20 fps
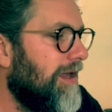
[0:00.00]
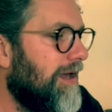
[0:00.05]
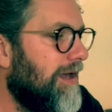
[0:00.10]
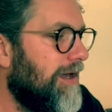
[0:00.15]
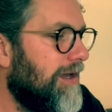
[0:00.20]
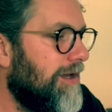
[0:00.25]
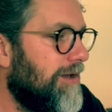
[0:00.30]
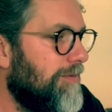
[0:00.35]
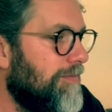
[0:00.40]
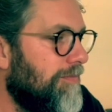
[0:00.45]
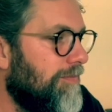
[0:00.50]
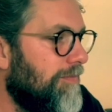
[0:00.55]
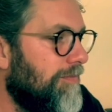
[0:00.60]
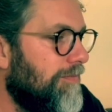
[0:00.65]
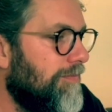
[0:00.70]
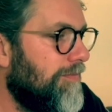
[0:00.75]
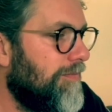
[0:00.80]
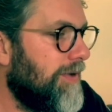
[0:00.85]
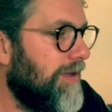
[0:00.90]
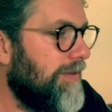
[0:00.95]
And
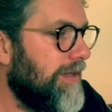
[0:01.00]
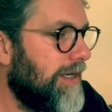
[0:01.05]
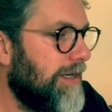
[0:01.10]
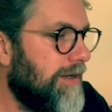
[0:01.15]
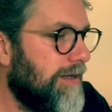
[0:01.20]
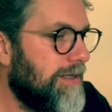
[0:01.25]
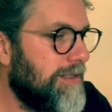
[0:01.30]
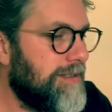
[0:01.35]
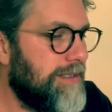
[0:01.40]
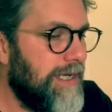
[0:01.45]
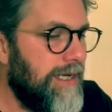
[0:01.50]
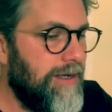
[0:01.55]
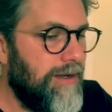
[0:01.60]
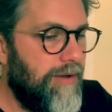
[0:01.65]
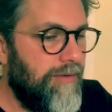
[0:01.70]
then, like I say,